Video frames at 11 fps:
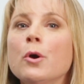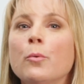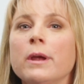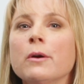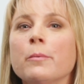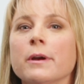
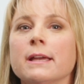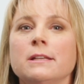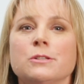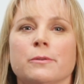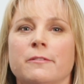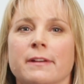we are working
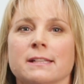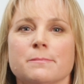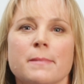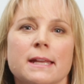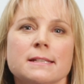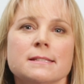to advance
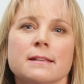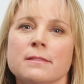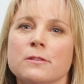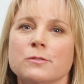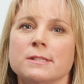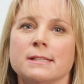medicine
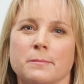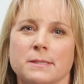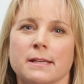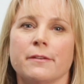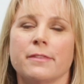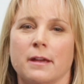through stem
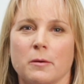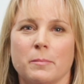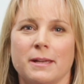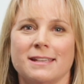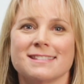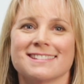cell
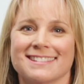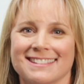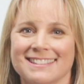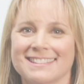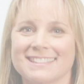therapies.